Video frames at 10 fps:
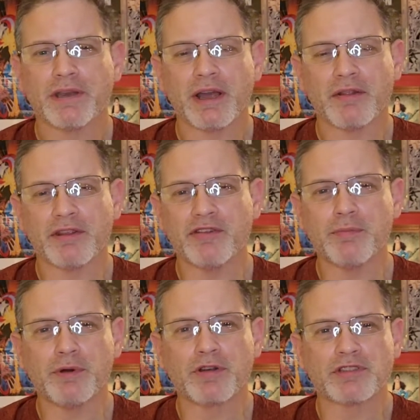Now these
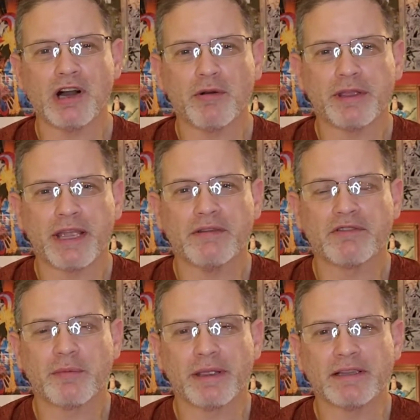books all came
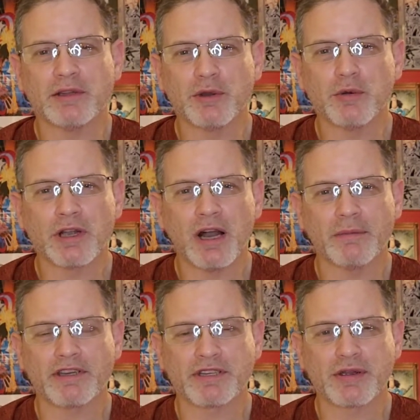from a little
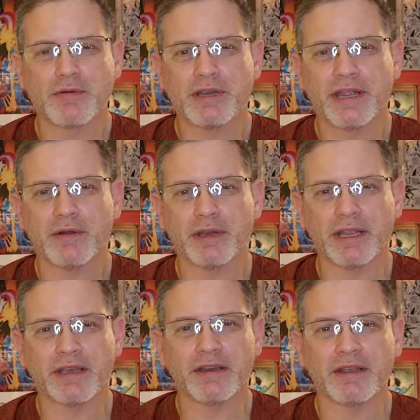comic show down
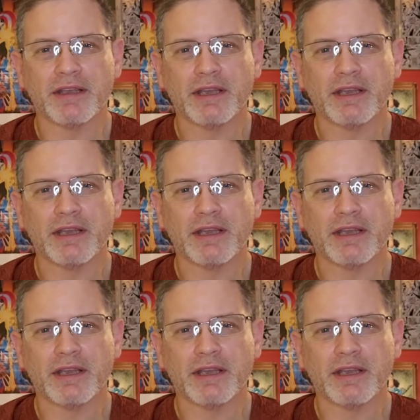in